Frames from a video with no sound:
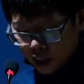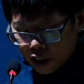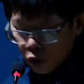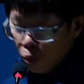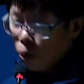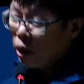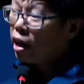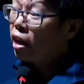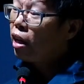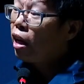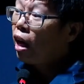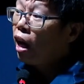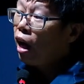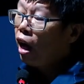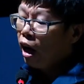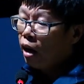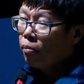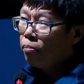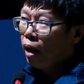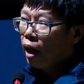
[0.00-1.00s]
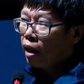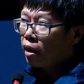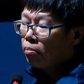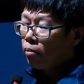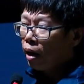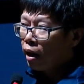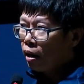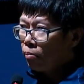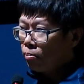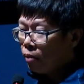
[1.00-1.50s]
anyway,
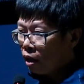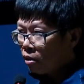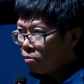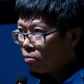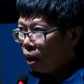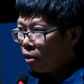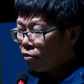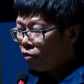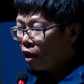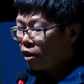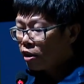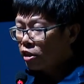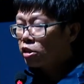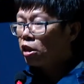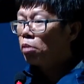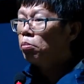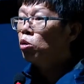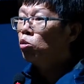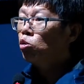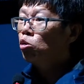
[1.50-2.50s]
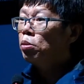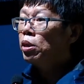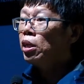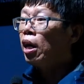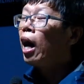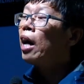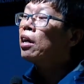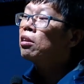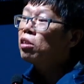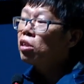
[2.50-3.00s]
my final statement would be,
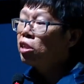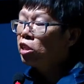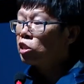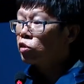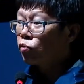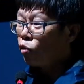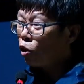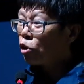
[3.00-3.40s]
I think his